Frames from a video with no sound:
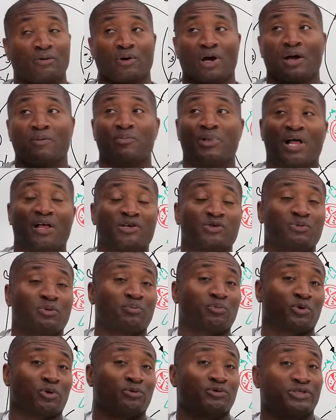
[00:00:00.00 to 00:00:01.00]
and balanced
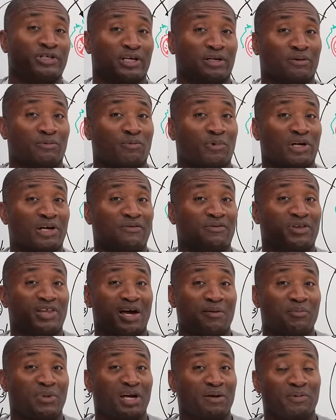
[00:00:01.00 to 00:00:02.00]
with protein, whatever
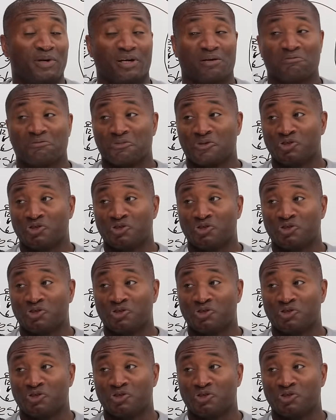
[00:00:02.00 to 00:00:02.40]
that may be.